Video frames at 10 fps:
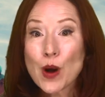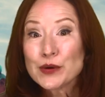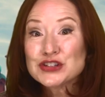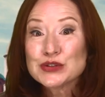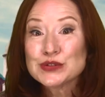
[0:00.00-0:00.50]

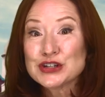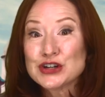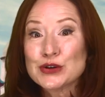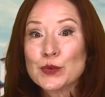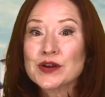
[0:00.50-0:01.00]
What would you
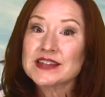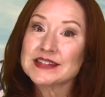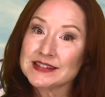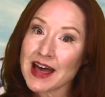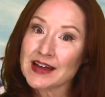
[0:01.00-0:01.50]
do with a
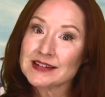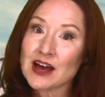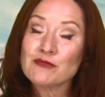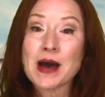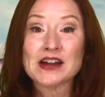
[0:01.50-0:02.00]
set
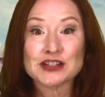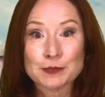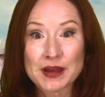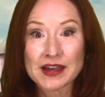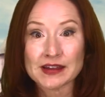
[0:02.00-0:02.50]
of magic
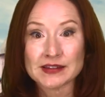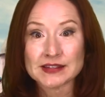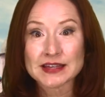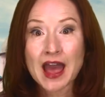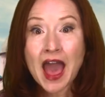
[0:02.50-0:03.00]
beans?